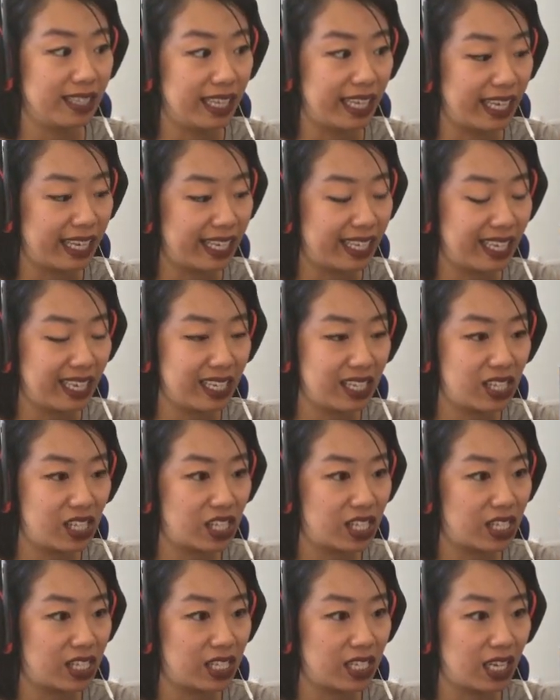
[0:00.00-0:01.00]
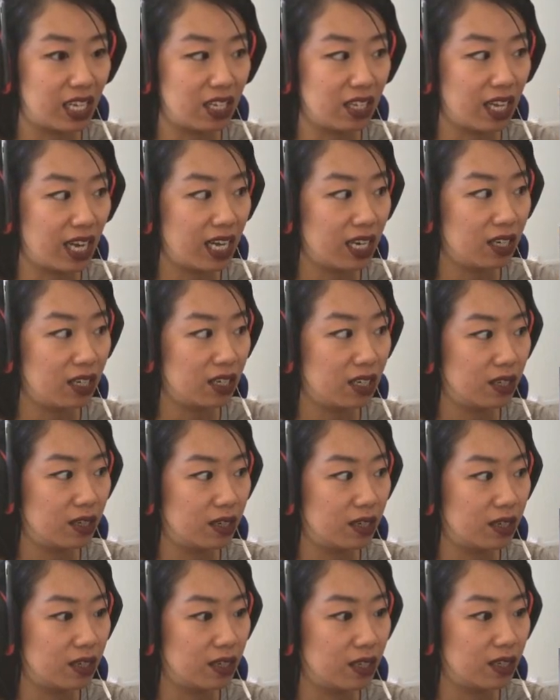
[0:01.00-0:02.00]
Like it's a lot
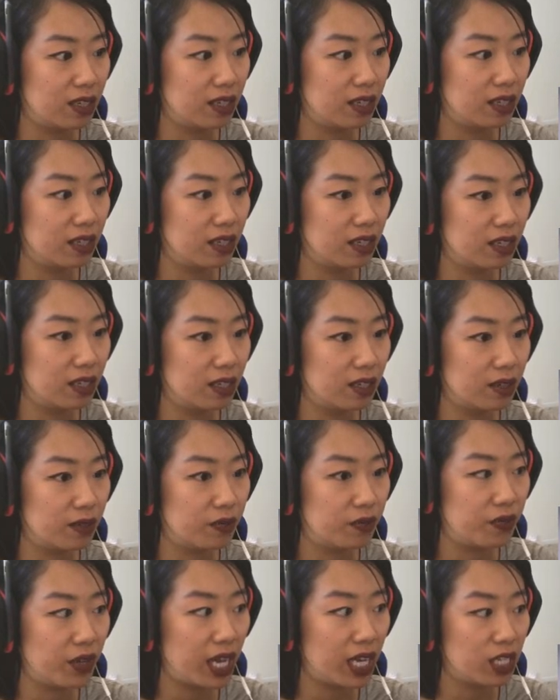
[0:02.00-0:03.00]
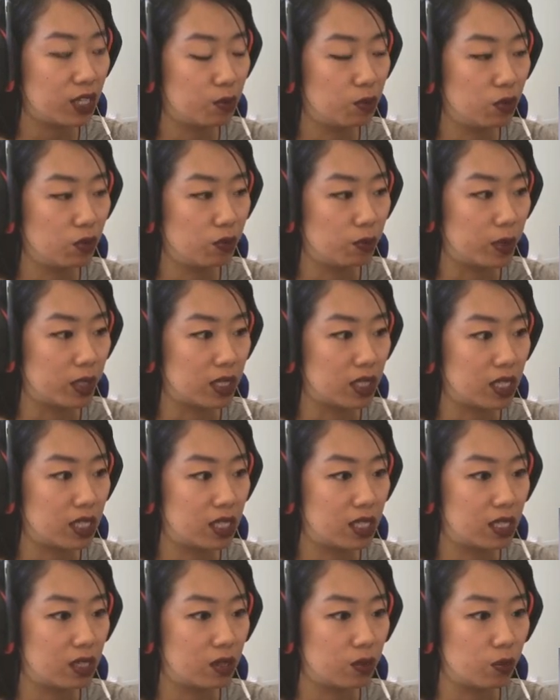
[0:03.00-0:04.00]
of fast
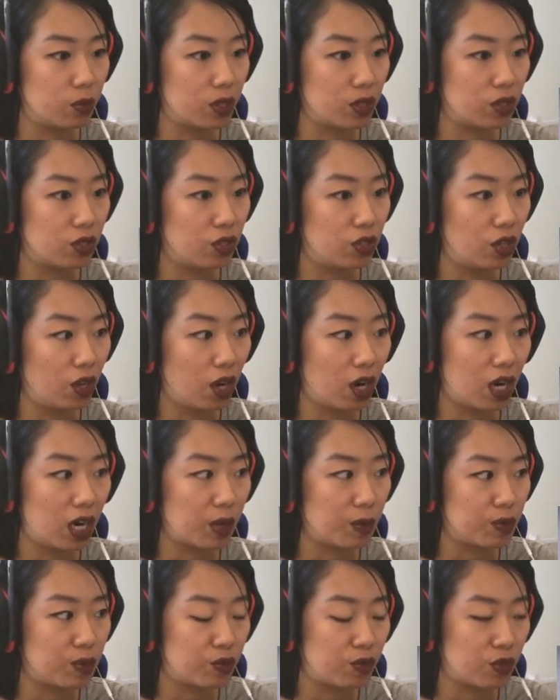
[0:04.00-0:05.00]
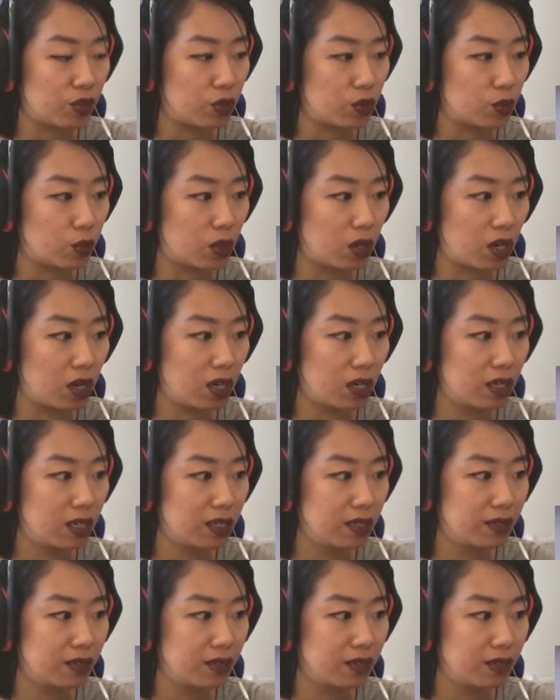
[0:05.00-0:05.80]
movements with the arms for this one.